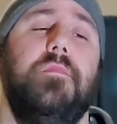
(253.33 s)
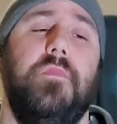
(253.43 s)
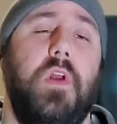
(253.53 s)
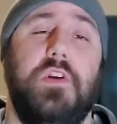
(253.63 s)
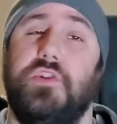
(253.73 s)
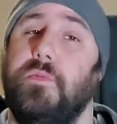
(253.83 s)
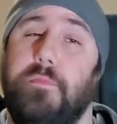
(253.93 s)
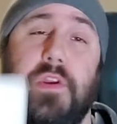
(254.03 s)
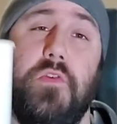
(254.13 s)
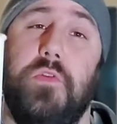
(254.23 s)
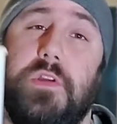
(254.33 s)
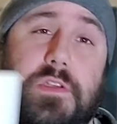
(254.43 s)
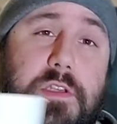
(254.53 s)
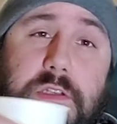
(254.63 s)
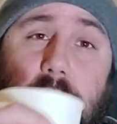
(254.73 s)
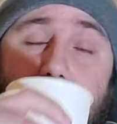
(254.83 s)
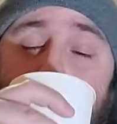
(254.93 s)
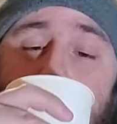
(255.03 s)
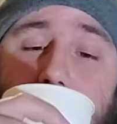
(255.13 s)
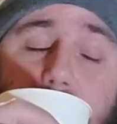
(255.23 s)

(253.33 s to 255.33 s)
I shouldn't be doing this this late at night,